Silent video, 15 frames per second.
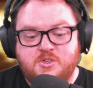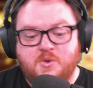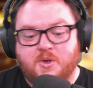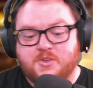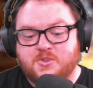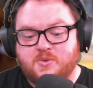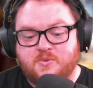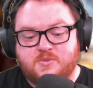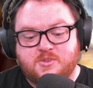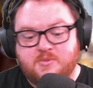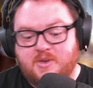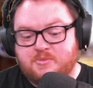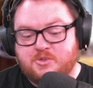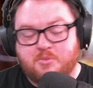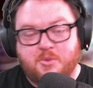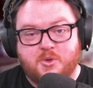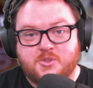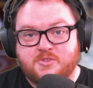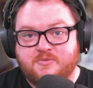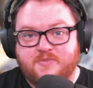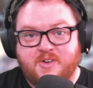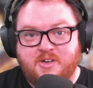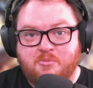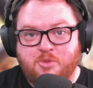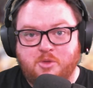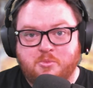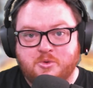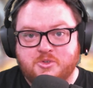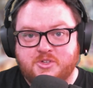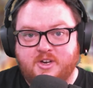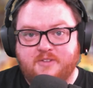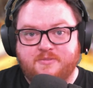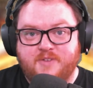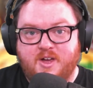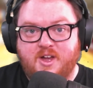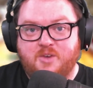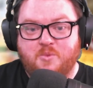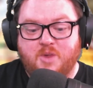You also, sometimes I'll post some funny bloopers that I find while